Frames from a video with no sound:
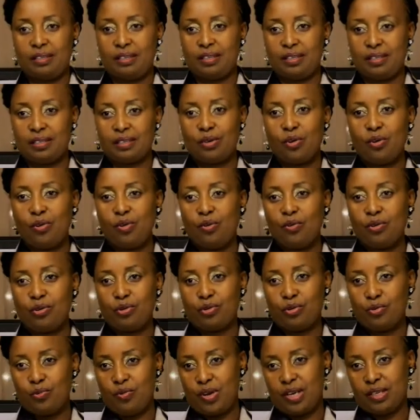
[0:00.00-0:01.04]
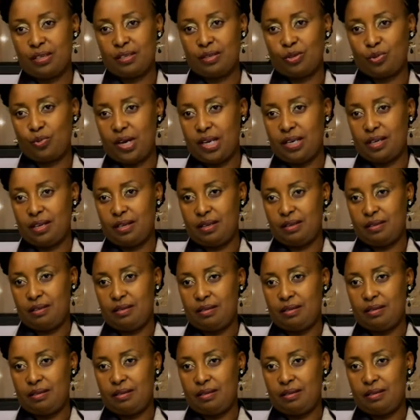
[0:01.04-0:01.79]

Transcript: just go do it 20,